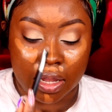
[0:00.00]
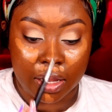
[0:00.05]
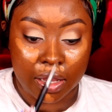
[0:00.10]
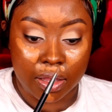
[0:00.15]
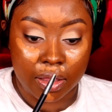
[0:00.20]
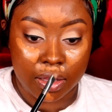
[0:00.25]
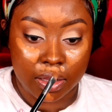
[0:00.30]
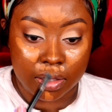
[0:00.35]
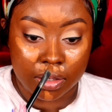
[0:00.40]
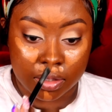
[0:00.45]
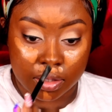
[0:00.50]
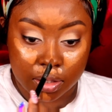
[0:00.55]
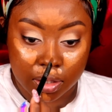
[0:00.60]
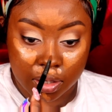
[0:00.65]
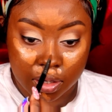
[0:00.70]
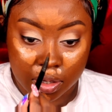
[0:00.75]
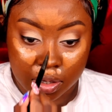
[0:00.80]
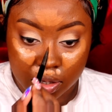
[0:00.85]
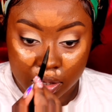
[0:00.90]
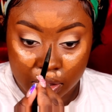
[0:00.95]
like this.
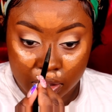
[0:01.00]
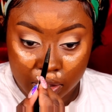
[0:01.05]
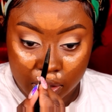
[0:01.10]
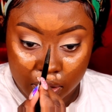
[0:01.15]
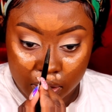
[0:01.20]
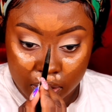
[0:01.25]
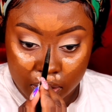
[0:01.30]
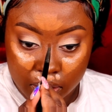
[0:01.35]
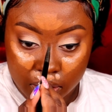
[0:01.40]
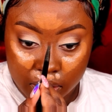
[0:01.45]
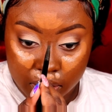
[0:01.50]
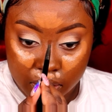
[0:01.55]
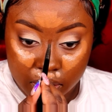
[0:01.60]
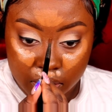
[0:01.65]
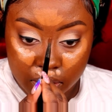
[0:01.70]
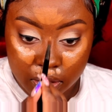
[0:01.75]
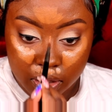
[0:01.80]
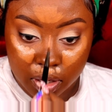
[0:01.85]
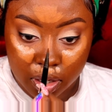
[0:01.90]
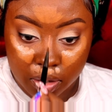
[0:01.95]

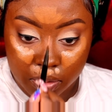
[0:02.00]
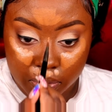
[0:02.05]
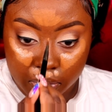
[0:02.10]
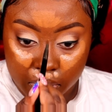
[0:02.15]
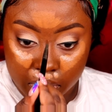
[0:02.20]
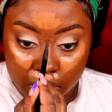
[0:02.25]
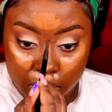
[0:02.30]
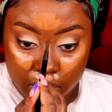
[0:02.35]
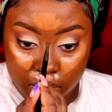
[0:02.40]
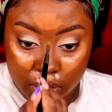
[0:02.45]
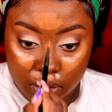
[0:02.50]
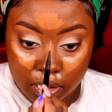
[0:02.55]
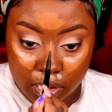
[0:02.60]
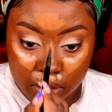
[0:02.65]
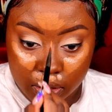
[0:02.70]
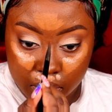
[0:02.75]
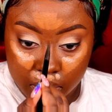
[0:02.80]
Sideways.